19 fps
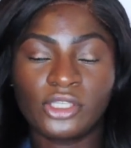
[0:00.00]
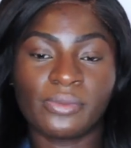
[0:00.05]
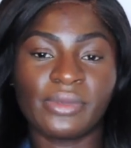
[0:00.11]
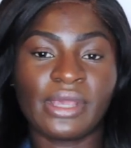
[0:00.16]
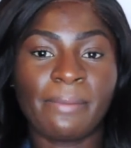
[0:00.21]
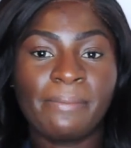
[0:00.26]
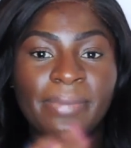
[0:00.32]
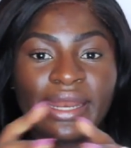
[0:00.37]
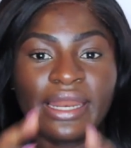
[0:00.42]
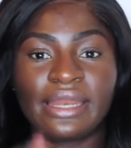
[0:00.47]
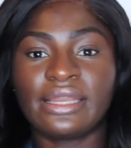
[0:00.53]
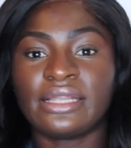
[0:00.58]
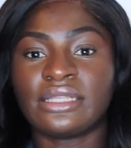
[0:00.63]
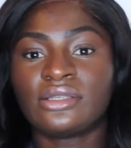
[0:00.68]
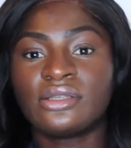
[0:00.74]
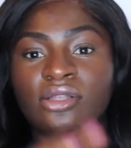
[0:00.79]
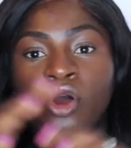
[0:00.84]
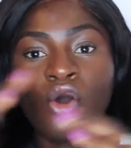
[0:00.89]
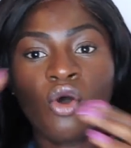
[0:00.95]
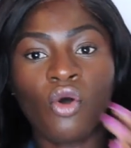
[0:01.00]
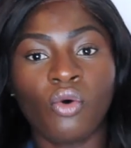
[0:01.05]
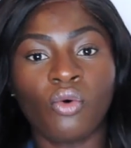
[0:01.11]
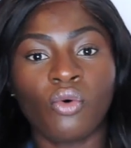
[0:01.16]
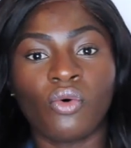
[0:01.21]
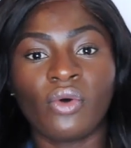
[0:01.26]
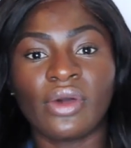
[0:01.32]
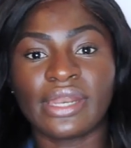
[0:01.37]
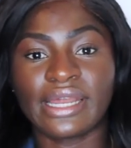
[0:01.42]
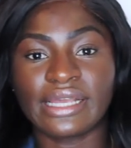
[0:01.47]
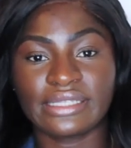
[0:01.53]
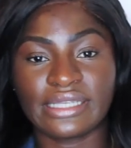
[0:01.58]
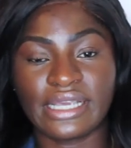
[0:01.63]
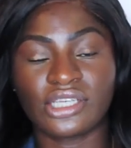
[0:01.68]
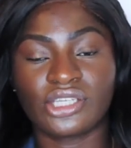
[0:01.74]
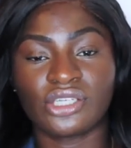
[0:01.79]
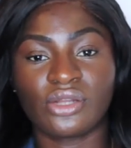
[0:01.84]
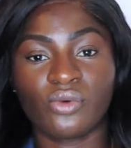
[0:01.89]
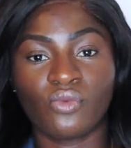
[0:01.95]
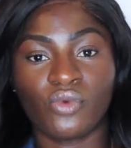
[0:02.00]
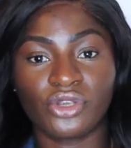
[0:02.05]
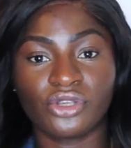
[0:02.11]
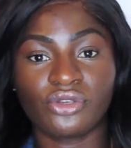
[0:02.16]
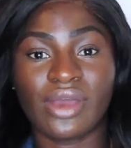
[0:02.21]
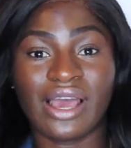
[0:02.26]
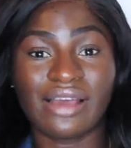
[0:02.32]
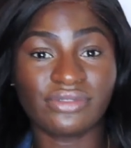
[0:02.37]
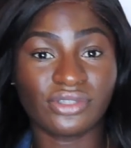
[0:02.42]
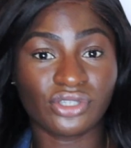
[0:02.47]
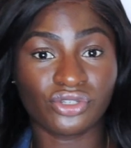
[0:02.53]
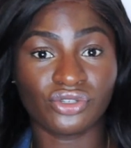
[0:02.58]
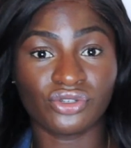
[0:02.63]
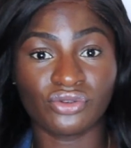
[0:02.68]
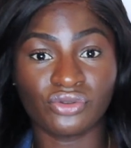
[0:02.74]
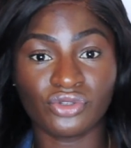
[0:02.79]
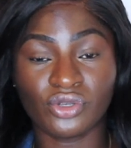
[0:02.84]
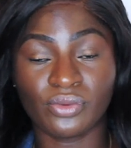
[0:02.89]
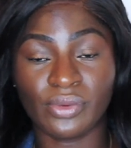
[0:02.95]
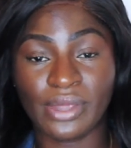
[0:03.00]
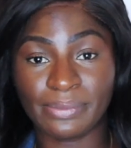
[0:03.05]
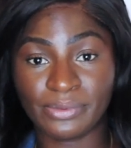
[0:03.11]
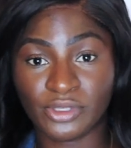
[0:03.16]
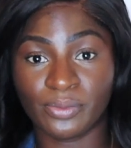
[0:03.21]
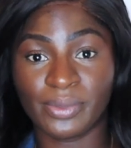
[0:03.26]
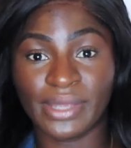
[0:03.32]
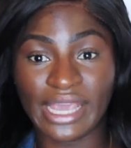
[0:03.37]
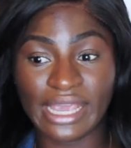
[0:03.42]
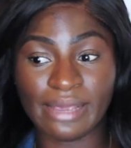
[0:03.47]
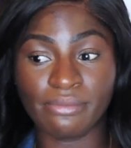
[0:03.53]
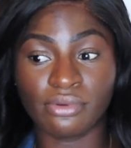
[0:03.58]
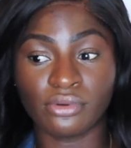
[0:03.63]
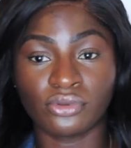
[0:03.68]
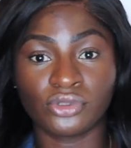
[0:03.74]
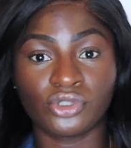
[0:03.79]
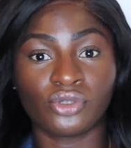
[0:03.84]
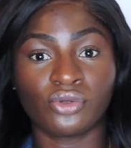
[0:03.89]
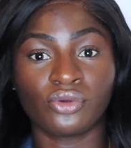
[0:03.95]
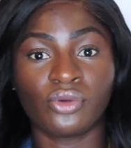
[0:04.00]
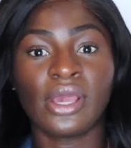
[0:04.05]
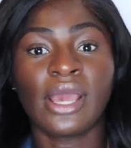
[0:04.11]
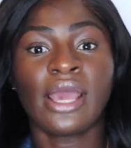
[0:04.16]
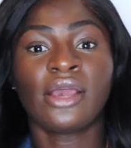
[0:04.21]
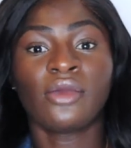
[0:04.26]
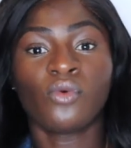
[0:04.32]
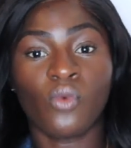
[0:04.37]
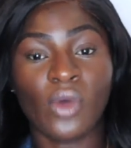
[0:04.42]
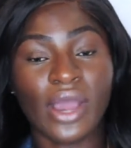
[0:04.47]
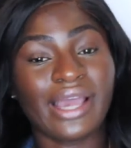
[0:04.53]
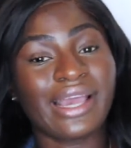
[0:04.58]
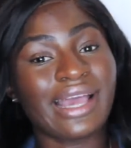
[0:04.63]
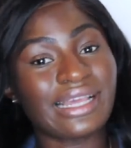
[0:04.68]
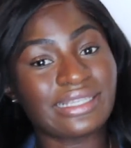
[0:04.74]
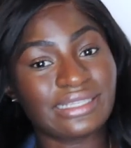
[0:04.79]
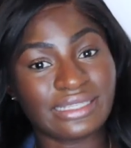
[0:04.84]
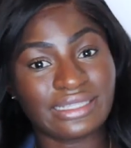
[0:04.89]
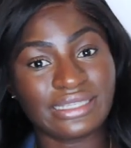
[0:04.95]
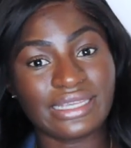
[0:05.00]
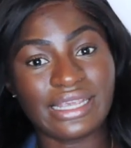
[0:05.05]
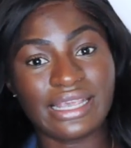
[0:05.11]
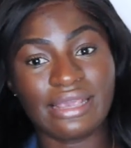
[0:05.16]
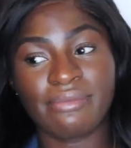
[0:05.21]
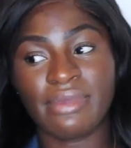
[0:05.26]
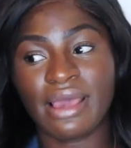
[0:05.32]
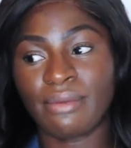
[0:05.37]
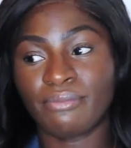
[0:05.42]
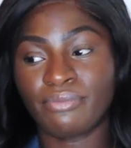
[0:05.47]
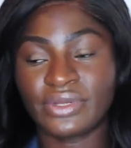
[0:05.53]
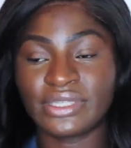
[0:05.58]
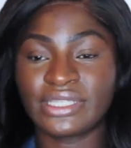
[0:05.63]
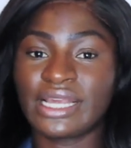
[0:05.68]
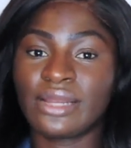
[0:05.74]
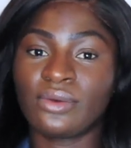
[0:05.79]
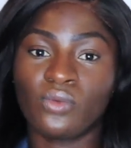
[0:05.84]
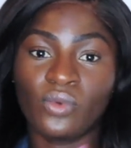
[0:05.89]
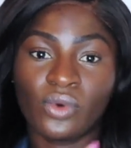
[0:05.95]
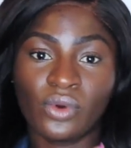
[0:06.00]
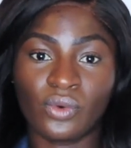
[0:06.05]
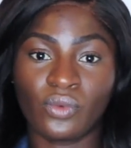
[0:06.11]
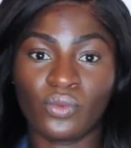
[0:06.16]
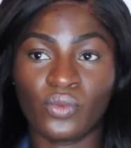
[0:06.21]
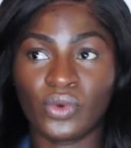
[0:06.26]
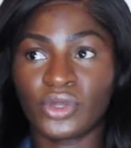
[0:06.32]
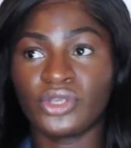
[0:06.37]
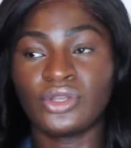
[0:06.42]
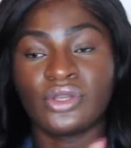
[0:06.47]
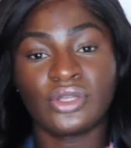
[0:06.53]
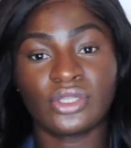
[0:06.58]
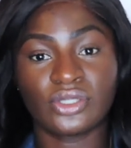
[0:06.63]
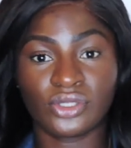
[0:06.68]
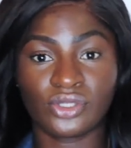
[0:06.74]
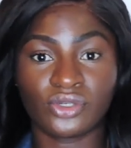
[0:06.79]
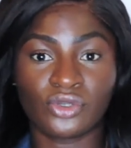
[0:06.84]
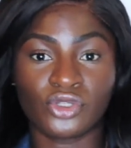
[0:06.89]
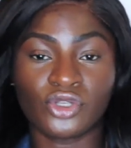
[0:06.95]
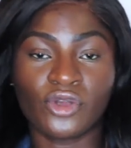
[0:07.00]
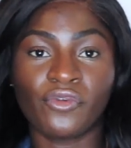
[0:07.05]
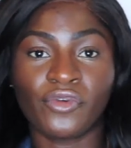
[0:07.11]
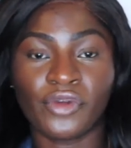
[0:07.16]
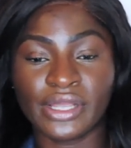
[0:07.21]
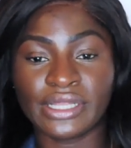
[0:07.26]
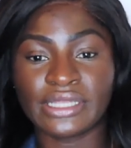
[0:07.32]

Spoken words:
be embedded into the whole organization and what you have to do to be able to work as a team and present what you need to do. So for